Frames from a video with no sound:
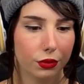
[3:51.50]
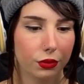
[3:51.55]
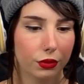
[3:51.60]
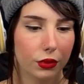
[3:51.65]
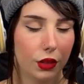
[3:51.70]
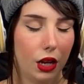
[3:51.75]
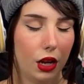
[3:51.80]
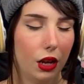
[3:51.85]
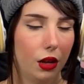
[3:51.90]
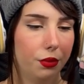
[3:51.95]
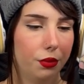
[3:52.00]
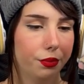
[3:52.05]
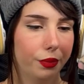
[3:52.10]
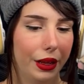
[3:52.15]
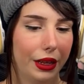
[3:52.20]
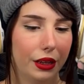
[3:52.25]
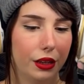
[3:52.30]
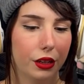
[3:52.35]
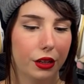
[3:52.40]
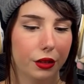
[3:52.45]
oh,
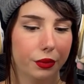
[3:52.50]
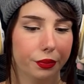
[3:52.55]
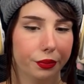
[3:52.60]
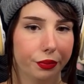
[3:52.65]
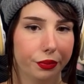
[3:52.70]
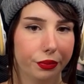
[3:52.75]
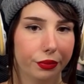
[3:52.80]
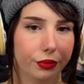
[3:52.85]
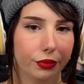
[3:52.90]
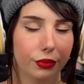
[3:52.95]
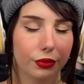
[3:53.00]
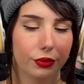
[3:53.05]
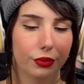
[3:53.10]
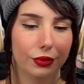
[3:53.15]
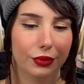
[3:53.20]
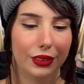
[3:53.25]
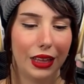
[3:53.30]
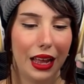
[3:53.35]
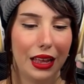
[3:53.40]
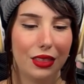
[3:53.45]
my god.
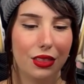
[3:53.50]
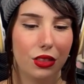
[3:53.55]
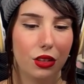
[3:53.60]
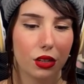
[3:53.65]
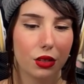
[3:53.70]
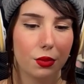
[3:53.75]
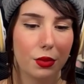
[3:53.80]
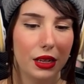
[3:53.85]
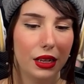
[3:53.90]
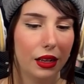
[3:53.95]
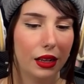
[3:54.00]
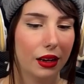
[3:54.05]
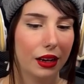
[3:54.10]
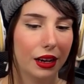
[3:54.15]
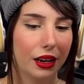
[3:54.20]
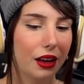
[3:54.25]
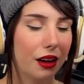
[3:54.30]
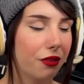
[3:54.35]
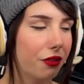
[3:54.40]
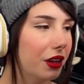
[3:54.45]
That took me long
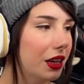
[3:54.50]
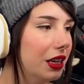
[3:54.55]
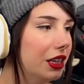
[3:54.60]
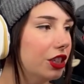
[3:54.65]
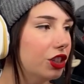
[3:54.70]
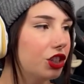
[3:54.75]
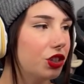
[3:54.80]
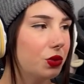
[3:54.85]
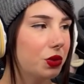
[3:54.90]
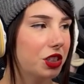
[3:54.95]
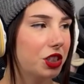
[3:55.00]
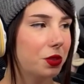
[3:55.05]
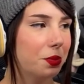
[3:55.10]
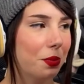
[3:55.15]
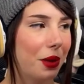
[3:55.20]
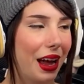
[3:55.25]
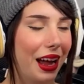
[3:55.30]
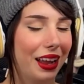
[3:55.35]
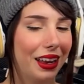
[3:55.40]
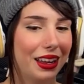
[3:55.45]
enough. She was
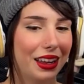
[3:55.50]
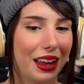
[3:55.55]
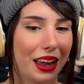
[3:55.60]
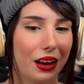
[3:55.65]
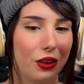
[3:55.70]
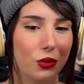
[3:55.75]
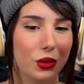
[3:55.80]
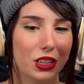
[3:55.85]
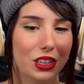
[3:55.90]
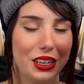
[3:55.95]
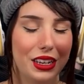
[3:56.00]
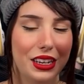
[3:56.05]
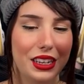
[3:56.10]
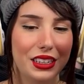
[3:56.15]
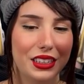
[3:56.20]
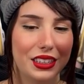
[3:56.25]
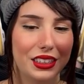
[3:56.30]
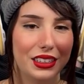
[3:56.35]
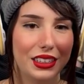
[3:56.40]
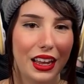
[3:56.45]
smiling at what
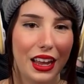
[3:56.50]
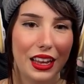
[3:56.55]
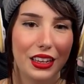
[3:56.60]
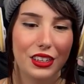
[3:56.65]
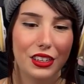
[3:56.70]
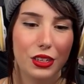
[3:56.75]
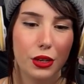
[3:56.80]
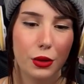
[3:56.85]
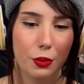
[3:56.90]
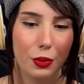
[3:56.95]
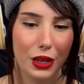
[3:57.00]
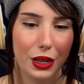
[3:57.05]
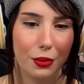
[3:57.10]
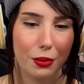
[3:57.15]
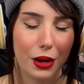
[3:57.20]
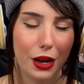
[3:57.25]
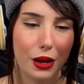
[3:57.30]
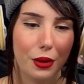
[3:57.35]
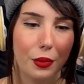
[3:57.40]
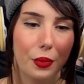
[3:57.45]
he said to Big
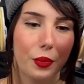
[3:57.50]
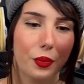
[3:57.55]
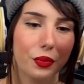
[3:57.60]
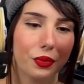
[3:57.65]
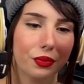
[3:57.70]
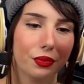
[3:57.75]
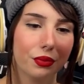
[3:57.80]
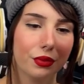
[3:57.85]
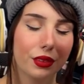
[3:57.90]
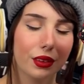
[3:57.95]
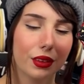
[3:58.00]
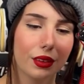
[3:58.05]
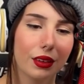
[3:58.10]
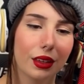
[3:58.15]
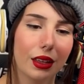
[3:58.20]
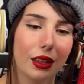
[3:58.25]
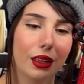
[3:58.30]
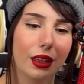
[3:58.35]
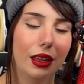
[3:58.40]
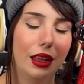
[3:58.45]
Mom.
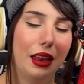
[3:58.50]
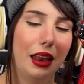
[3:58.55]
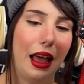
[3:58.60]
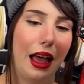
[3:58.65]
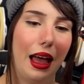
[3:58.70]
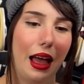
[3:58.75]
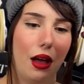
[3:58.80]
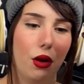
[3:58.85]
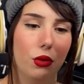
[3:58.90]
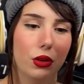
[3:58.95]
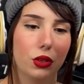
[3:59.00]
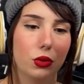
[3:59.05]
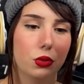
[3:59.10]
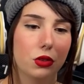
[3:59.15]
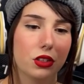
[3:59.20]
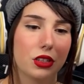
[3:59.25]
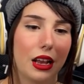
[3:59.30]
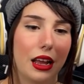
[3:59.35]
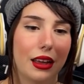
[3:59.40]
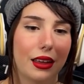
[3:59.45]
And how it
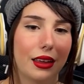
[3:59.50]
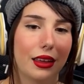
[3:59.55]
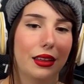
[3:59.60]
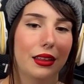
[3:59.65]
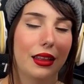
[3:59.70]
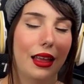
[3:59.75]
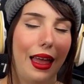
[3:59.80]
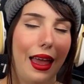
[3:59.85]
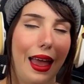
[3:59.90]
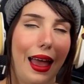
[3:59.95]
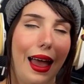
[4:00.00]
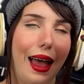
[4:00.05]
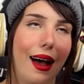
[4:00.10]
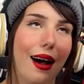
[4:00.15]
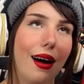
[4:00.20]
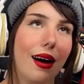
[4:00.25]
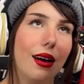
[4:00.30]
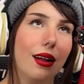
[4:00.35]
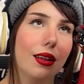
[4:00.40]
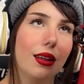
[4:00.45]
was like an
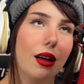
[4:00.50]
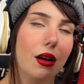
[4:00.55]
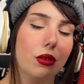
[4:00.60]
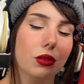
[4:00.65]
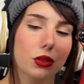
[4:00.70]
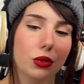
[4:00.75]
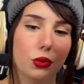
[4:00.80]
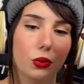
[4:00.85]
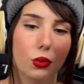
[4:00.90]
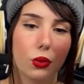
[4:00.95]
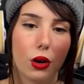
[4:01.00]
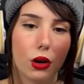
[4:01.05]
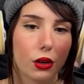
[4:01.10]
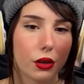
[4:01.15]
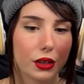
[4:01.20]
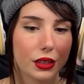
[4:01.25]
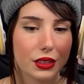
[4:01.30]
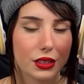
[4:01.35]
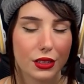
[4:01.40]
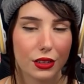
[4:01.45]
all-out
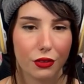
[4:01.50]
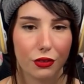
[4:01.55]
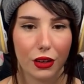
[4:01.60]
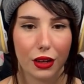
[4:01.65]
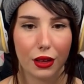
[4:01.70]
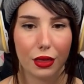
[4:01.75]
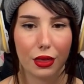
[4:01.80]
war and stuff like